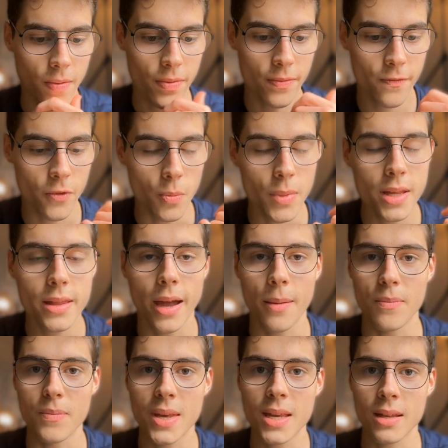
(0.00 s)
for me, that
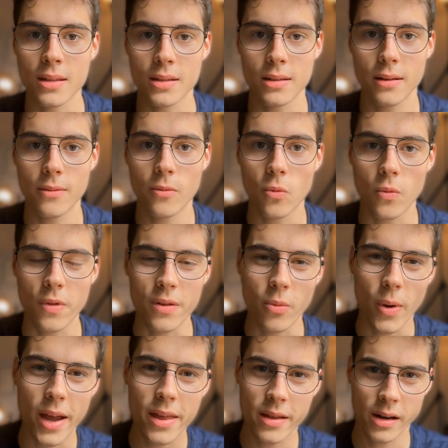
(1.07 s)
means the
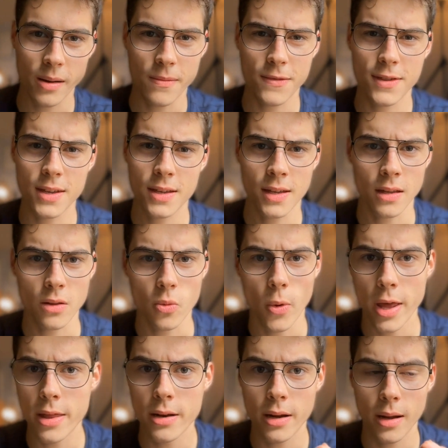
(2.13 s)
way that I'm thinking, the way
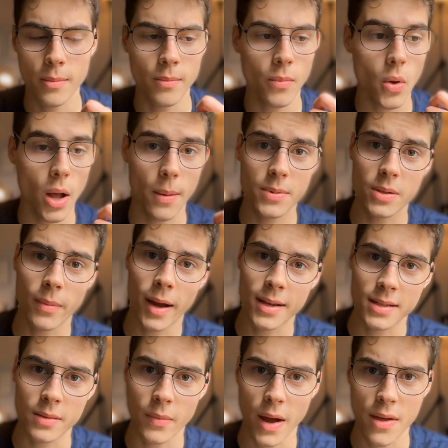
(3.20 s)
that I'm
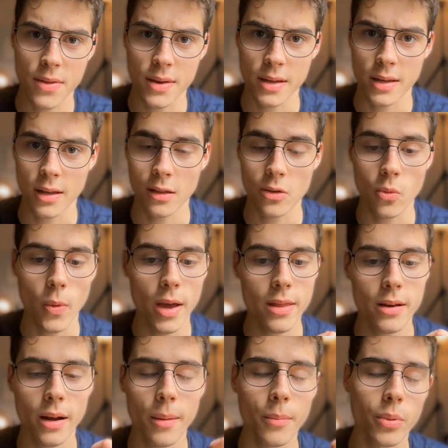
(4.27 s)
optimizing my thinking, the way that
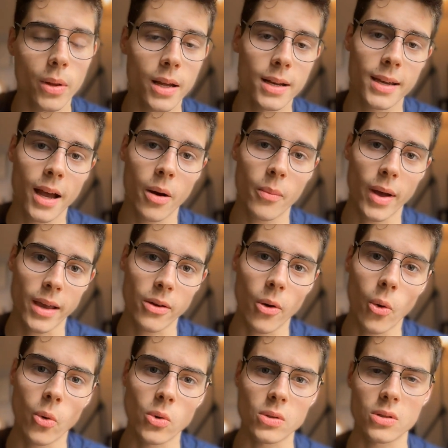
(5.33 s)
I'm planning out my
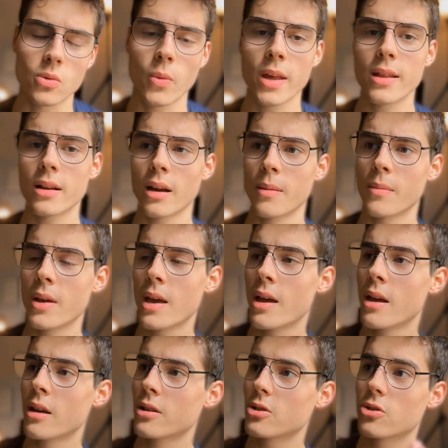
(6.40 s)
goals, the way that I'm
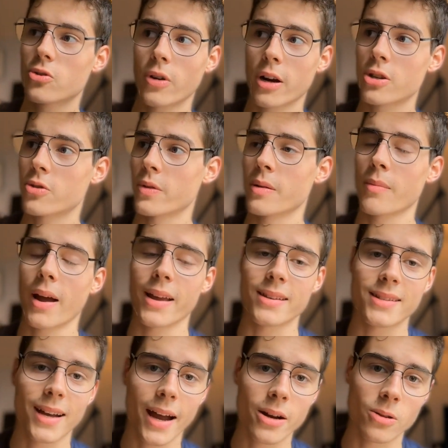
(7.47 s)
structuring my
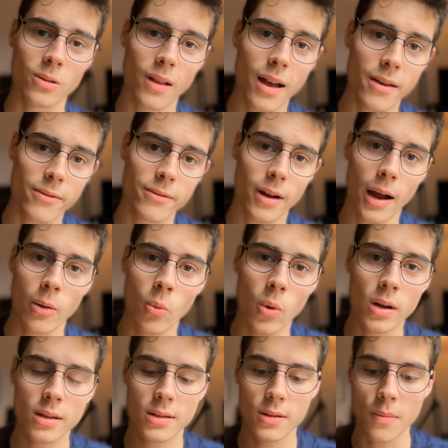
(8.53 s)
entire life. I
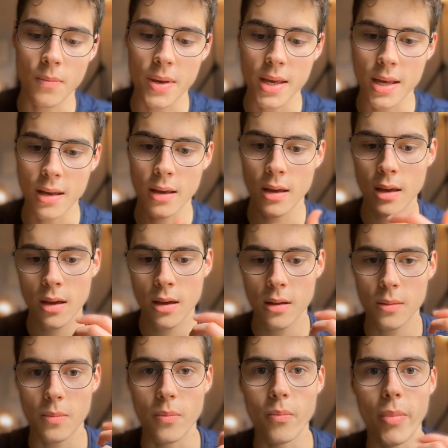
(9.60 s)
want to be
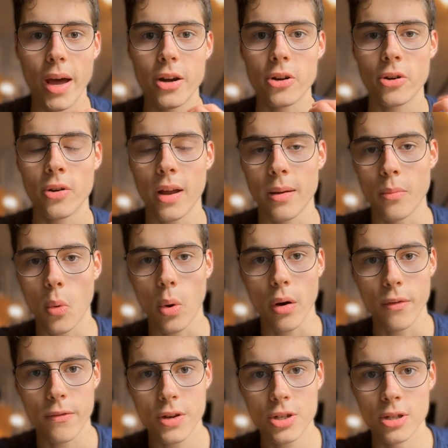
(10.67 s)
better and more
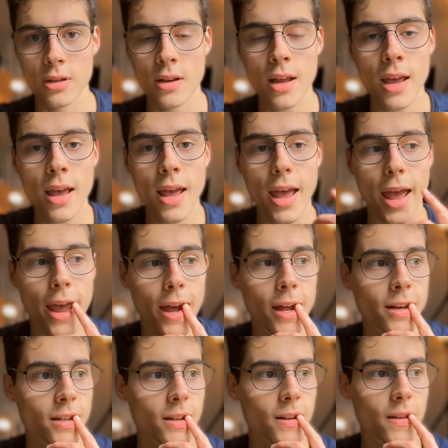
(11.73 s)
efficient.
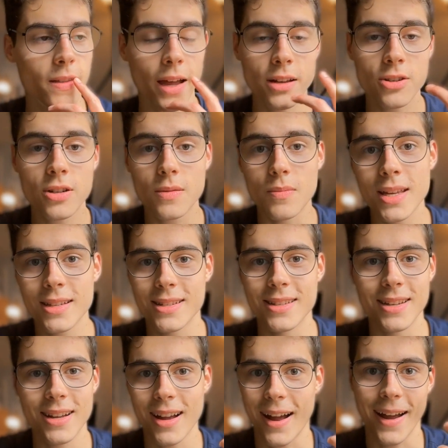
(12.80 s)
And that just means
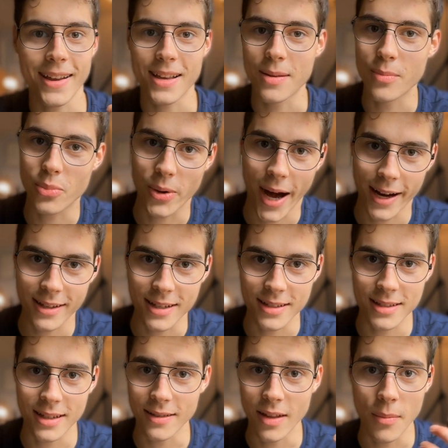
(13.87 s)
that I keep
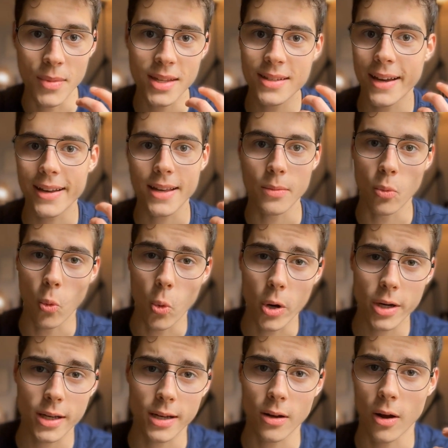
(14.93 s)
practicing. That means I keep
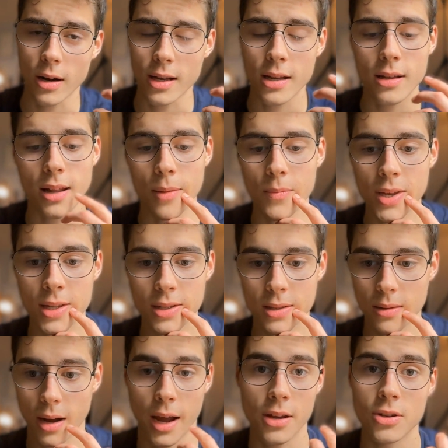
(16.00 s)
working on it. That means
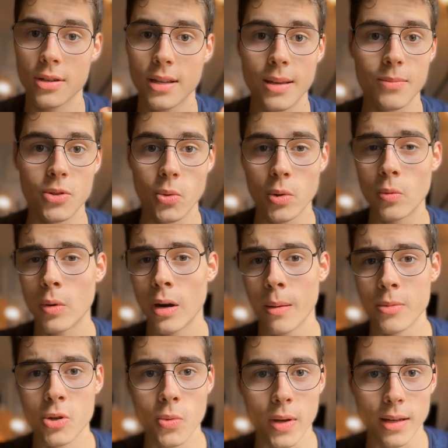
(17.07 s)
I just keep doing what
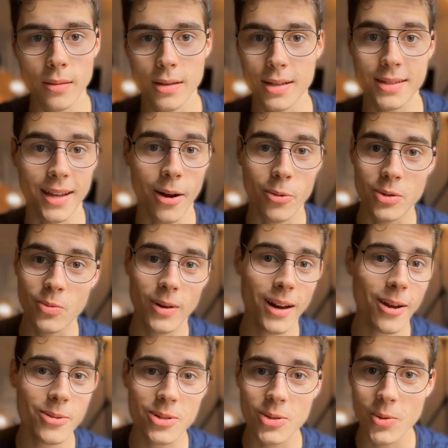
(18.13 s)
I'm doing, because that was what
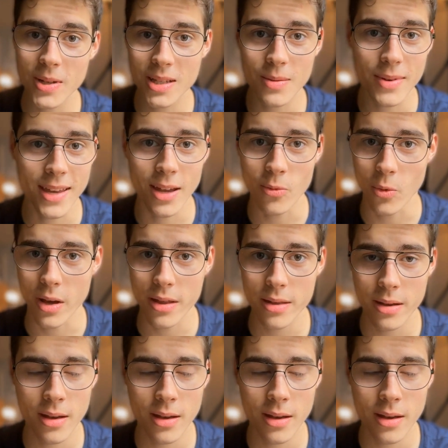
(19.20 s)
I was doing to begin with.